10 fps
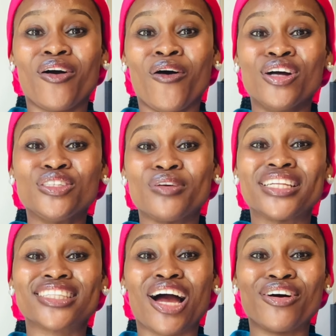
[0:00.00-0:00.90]

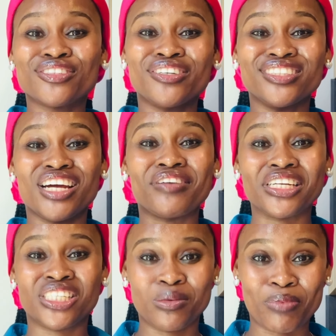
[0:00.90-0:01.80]
100,000 naira
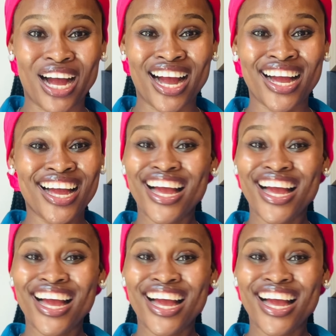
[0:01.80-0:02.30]
cheaper.